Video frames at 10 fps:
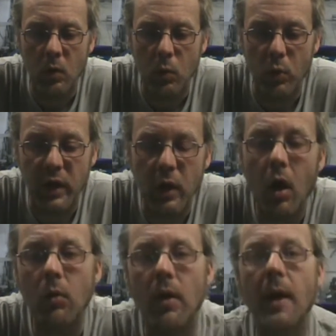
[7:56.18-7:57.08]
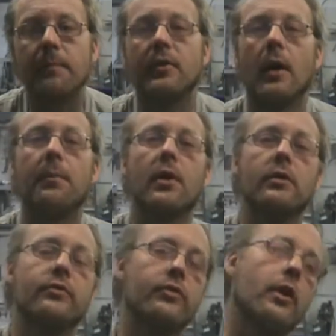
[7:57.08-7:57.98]
We get all wrapped up in
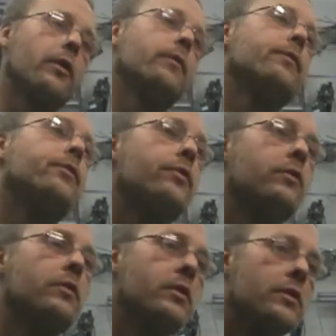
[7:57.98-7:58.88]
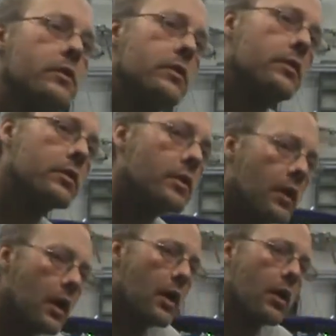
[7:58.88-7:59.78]
ourselves,
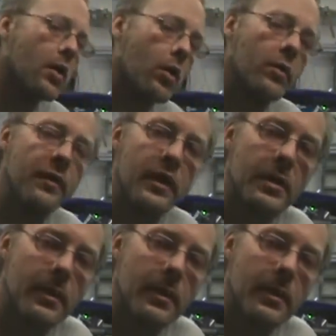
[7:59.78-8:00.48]
and all we think